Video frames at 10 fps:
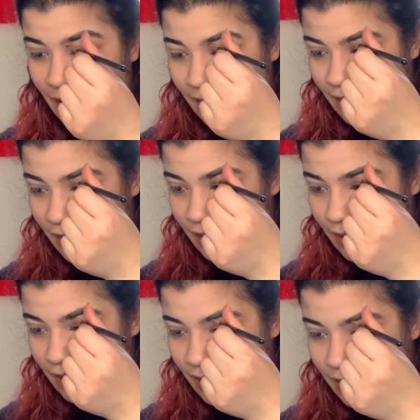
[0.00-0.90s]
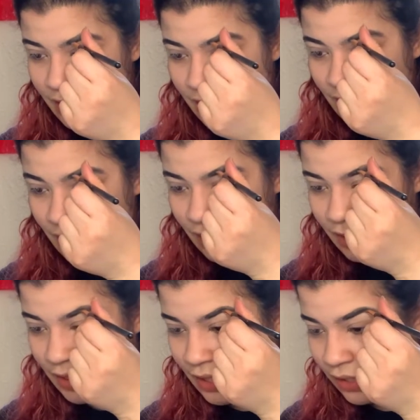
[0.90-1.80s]
I think this
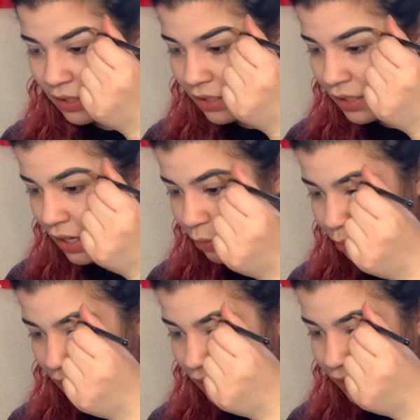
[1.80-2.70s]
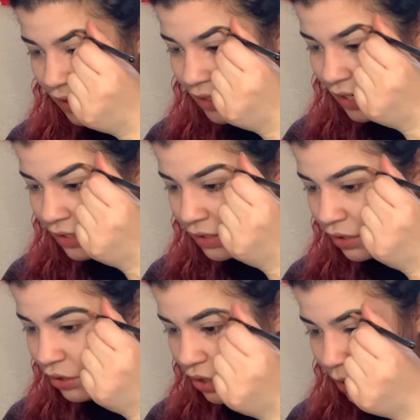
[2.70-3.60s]
line does a really
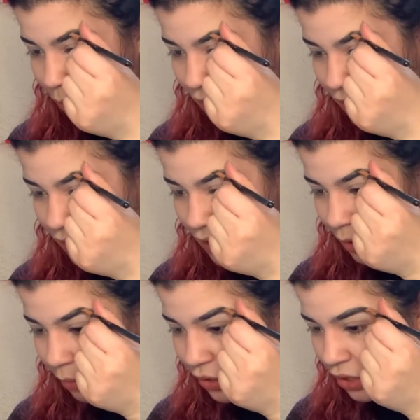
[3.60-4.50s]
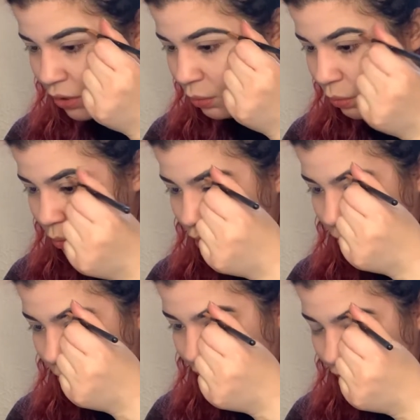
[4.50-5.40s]
fantastic job in establishing who
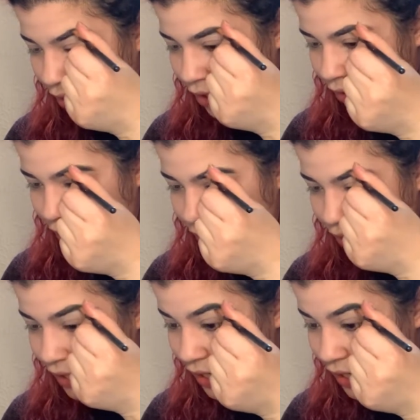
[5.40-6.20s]
our main character